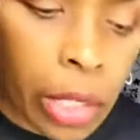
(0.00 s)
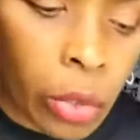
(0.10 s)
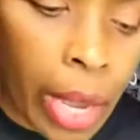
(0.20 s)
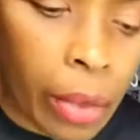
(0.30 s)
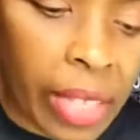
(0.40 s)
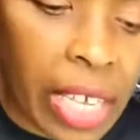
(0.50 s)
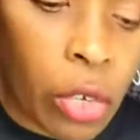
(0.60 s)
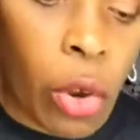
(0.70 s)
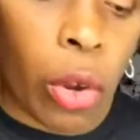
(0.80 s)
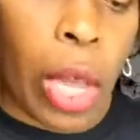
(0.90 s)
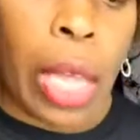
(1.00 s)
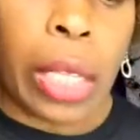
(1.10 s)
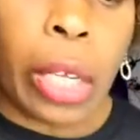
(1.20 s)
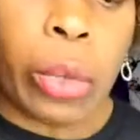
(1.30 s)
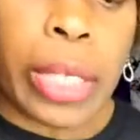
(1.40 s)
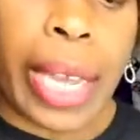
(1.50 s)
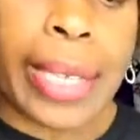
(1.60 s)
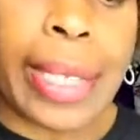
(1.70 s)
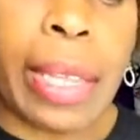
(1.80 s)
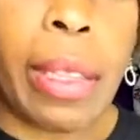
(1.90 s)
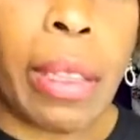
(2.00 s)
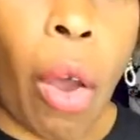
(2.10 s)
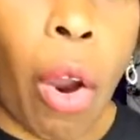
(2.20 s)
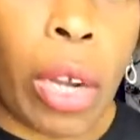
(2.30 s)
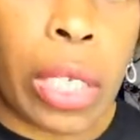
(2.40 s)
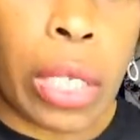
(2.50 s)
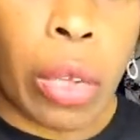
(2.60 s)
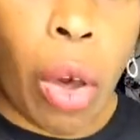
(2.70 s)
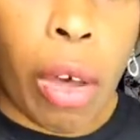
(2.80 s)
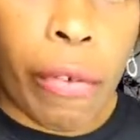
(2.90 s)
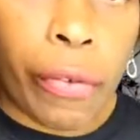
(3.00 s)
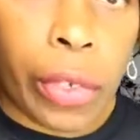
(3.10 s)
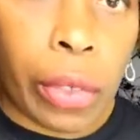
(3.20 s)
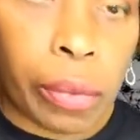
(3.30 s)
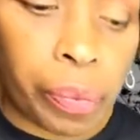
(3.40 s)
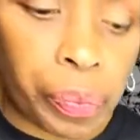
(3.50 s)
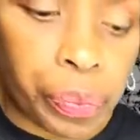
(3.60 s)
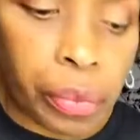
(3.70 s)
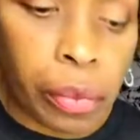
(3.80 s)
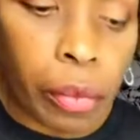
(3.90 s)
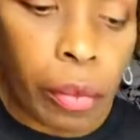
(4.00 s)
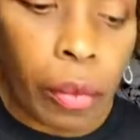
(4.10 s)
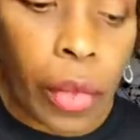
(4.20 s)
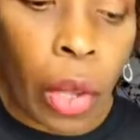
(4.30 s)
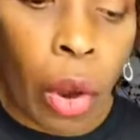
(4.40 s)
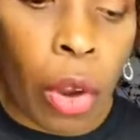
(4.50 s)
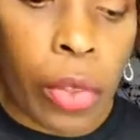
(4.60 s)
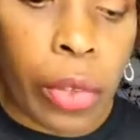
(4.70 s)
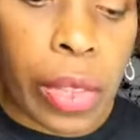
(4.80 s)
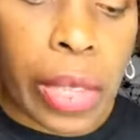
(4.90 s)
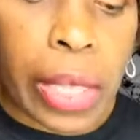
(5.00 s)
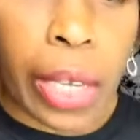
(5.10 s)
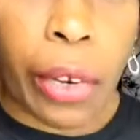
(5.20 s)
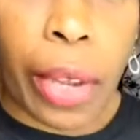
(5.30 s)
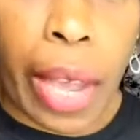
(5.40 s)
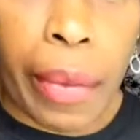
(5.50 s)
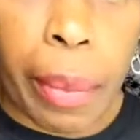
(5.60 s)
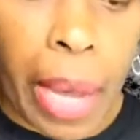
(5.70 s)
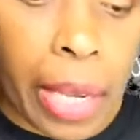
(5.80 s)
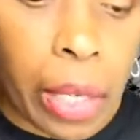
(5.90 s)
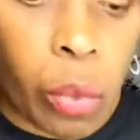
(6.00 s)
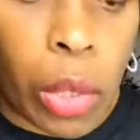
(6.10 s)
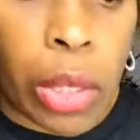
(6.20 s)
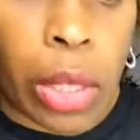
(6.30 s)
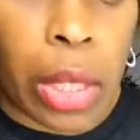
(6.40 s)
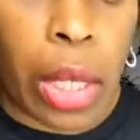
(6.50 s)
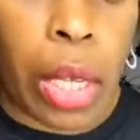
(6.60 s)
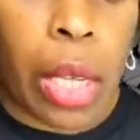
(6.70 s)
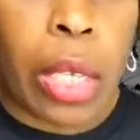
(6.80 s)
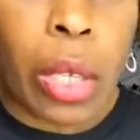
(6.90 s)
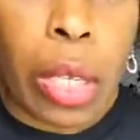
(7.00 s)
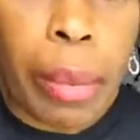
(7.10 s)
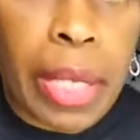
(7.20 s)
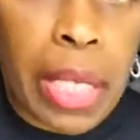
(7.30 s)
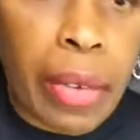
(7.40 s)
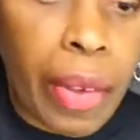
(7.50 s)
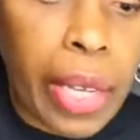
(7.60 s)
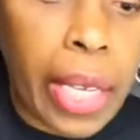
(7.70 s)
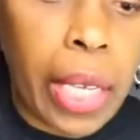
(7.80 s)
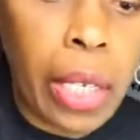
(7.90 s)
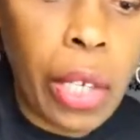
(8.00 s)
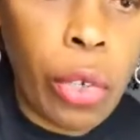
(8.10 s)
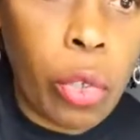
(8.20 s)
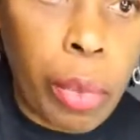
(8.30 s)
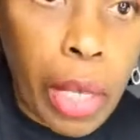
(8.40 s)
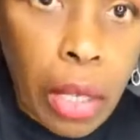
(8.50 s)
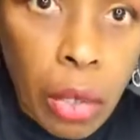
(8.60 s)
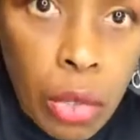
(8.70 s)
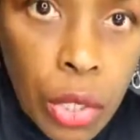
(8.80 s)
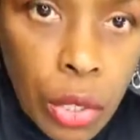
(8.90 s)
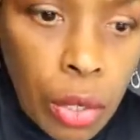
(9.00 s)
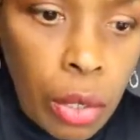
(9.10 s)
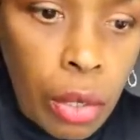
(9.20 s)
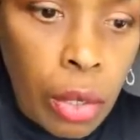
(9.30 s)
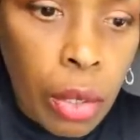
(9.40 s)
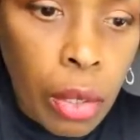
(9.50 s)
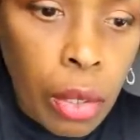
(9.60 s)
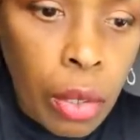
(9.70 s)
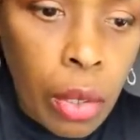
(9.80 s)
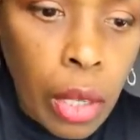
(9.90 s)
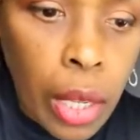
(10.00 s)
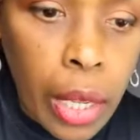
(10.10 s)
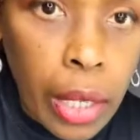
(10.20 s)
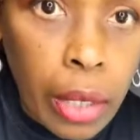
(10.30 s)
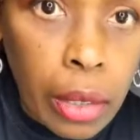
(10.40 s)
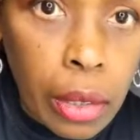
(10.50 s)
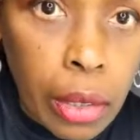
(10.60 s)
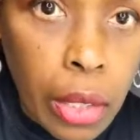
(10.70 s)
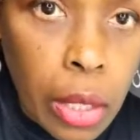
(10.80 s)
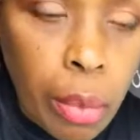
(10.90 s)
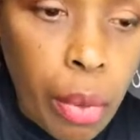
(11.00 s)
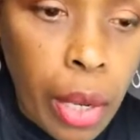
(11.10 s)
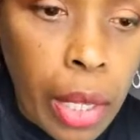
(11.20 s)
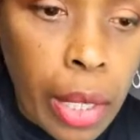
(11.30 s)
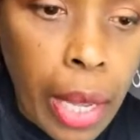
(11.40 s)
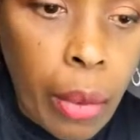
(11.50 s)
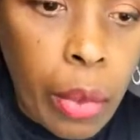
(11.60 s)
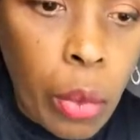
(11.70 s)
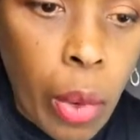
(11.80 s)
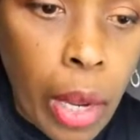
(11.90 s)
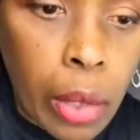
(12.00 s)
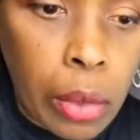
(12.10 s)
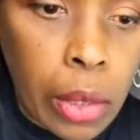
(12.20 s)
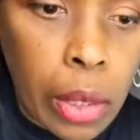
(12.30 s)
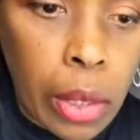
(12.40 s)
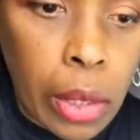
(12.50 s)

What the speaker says: So now these are Liquitex, and then the Artist Loft are the thicker, heavy-bodied ones. So let me see if I can get in here a little bit closer and spread that one around.